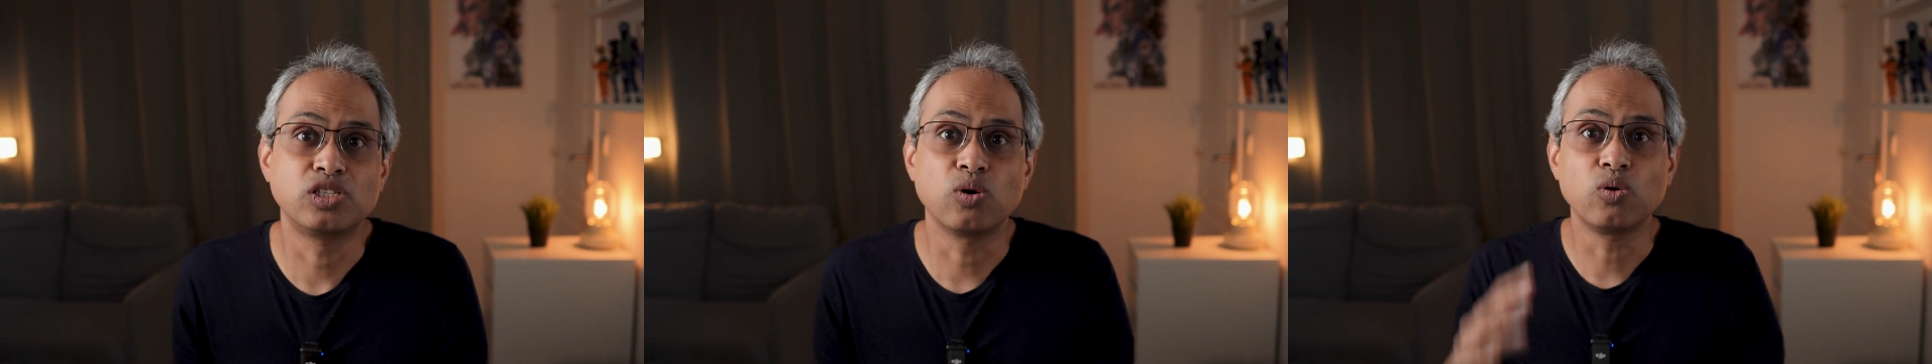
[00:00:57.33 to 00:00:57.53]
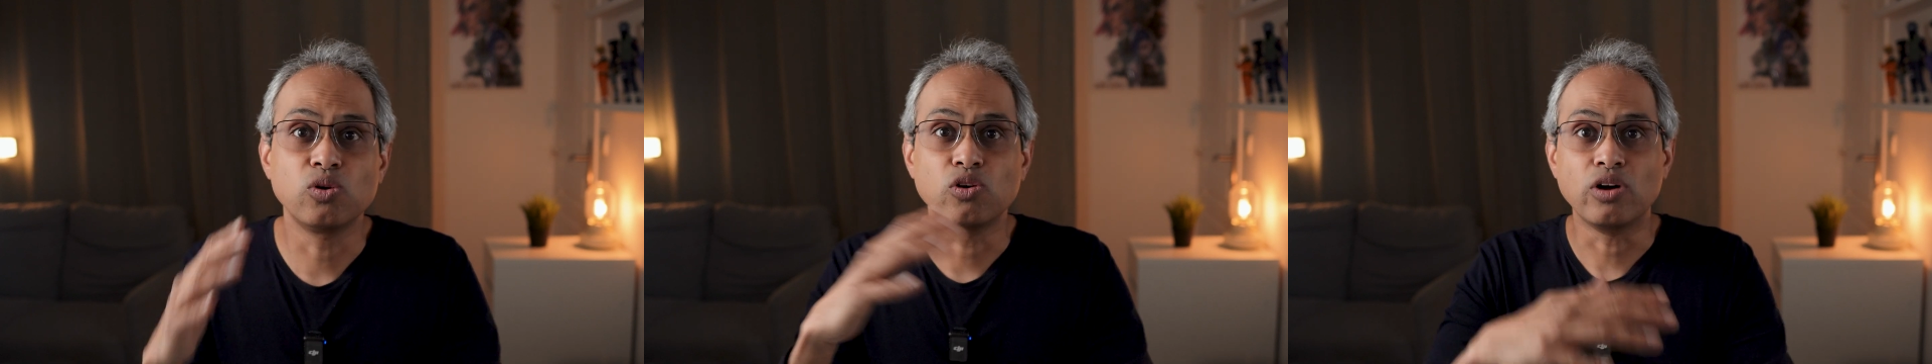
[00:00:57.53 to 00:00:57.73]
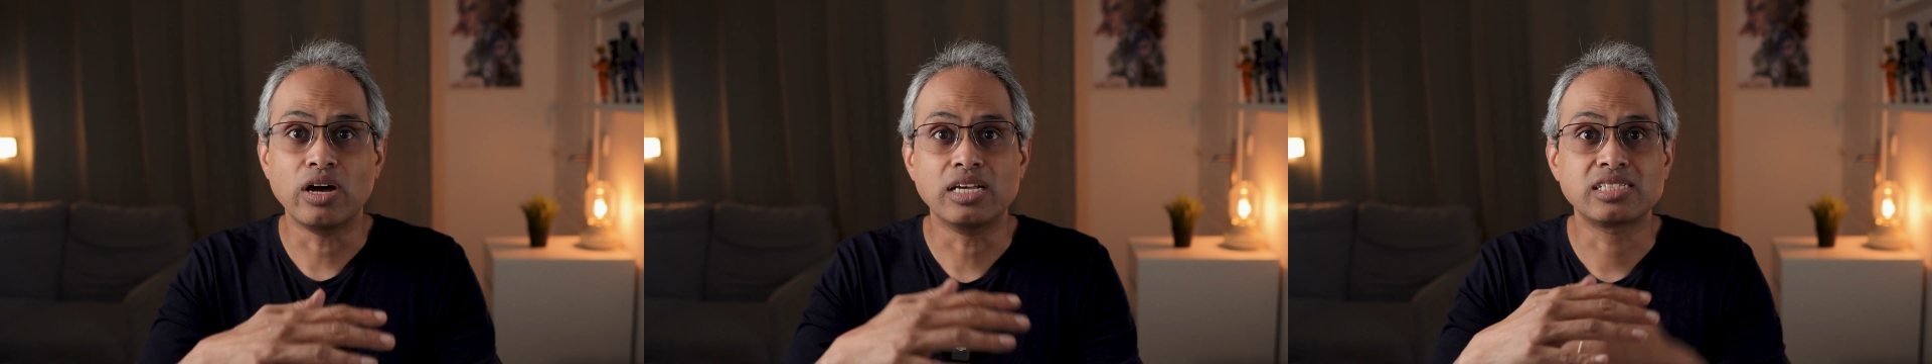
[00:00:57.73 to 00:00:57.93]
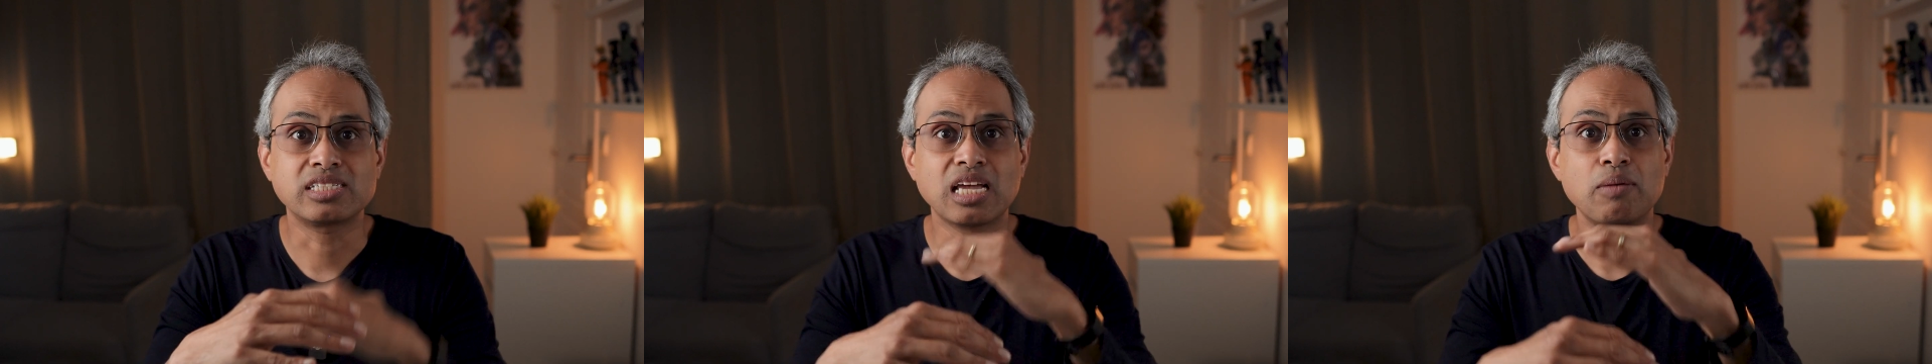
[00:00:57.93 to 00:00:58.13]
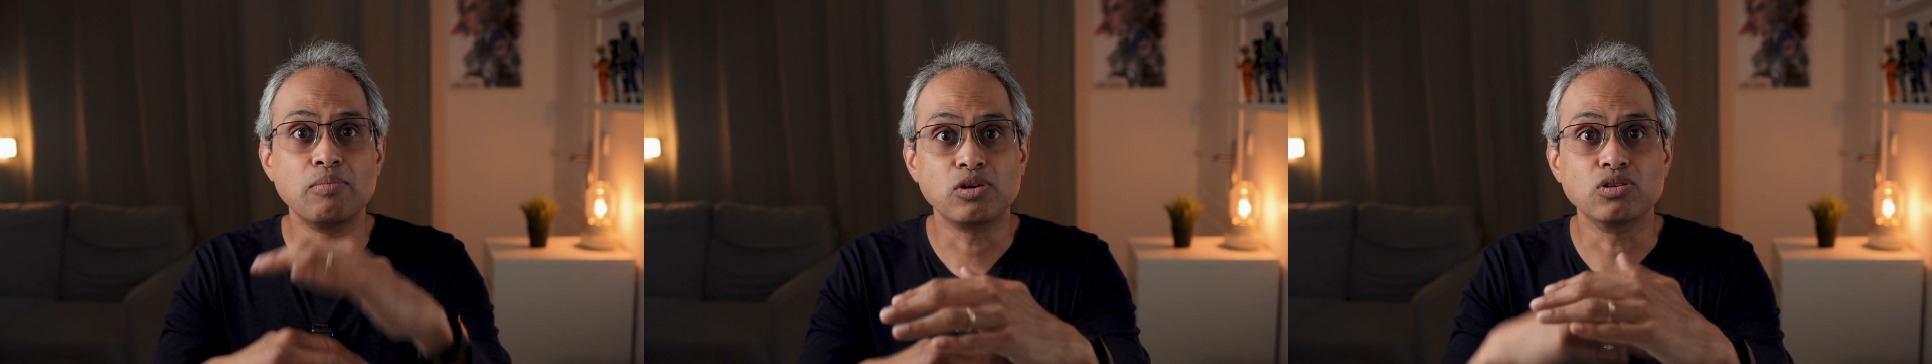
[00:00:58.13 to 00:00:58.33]
taller as
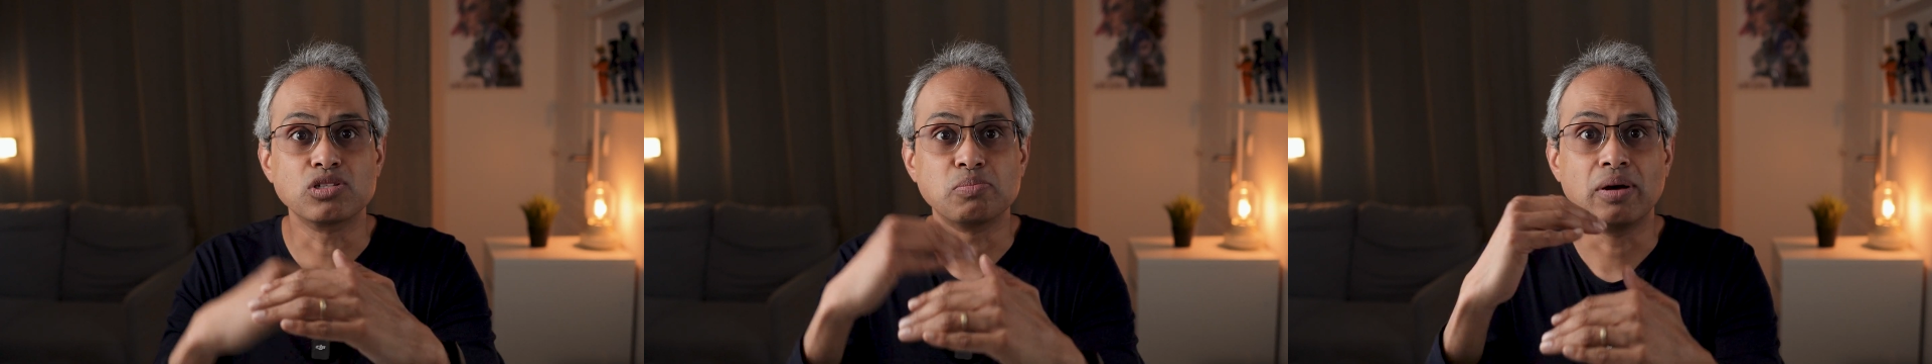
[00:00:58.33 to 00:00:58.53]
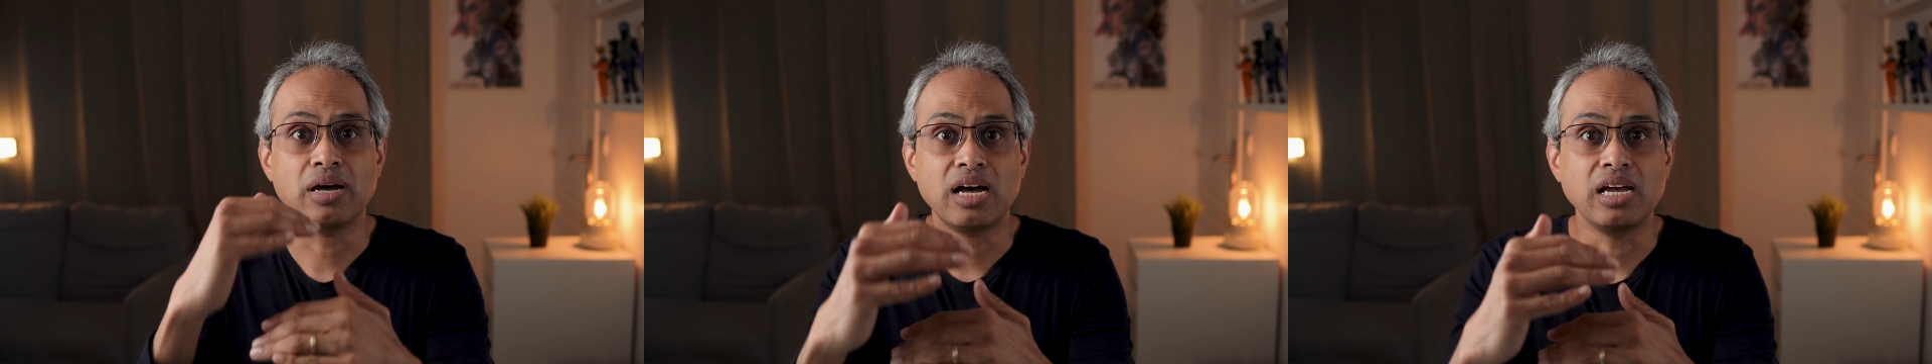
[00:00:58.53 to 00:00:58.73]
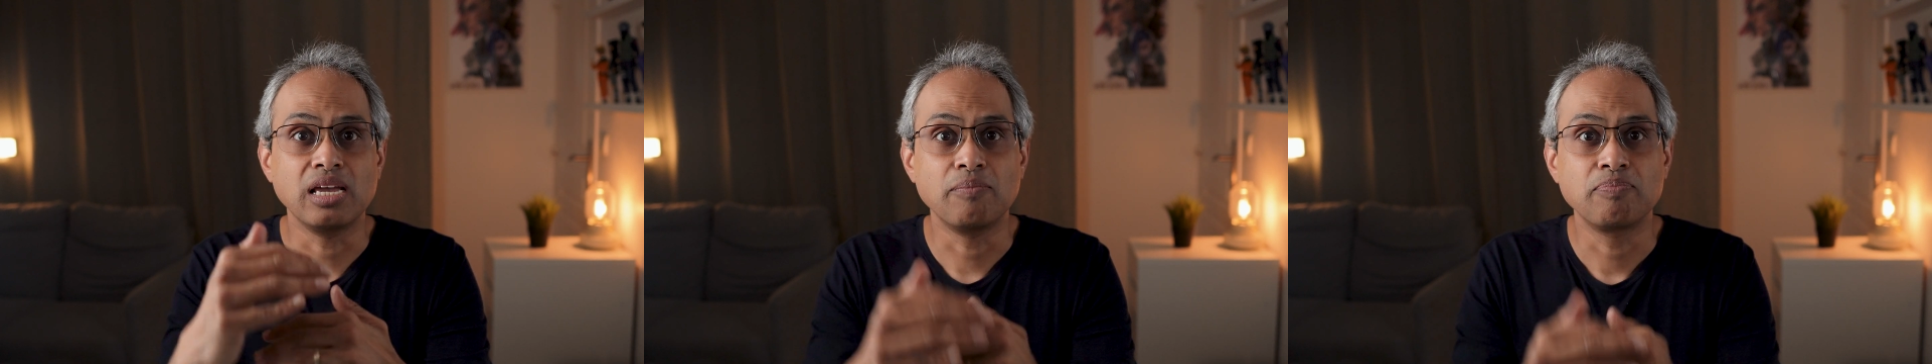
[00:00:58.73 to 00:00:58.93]
time goes by,